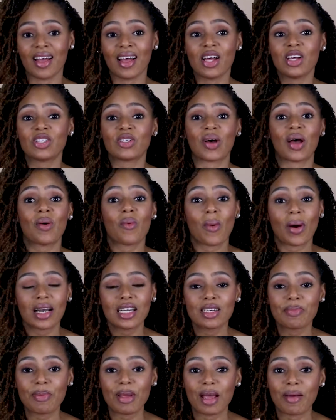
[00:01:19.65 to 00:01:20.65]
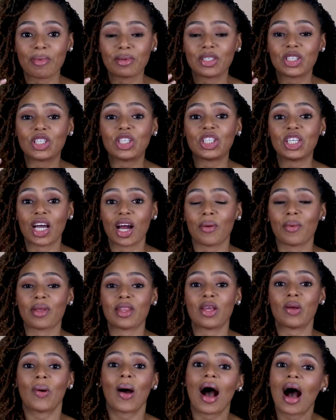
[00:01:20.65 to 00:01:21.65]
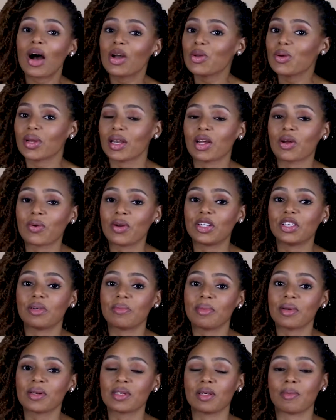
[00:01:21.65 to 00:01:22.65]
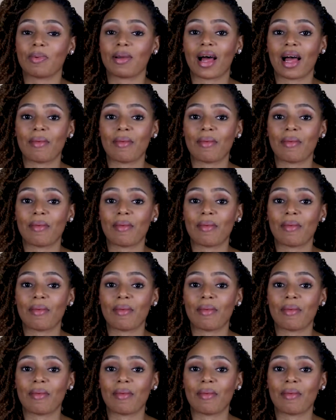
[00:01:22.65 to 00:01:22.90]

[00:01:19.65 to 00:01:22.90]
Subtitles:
So I wanted to be able to share with you how you can increase your milk supply,